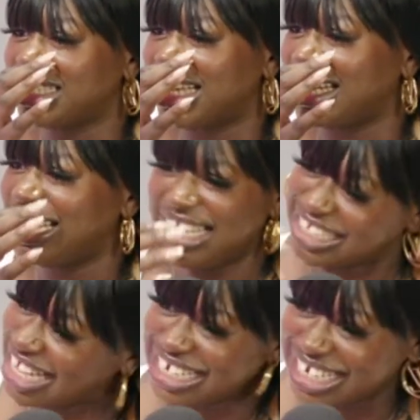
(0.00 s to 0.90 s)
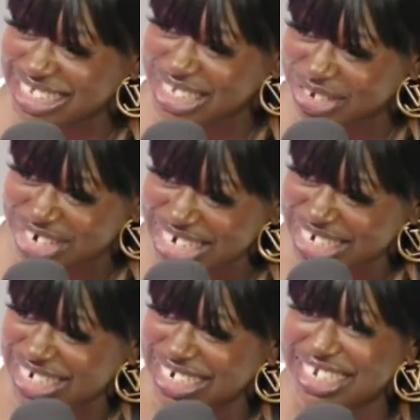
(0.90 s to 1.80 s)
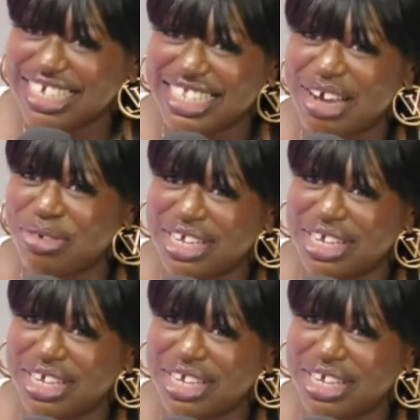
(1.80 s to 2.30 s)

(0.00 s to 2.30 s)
said, "Is that necessary?" That one.